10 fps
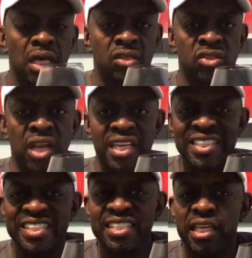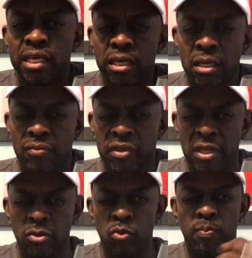Slight stinging of that
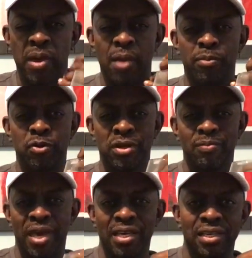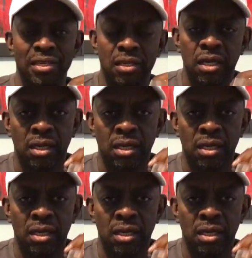little pepper in the back end.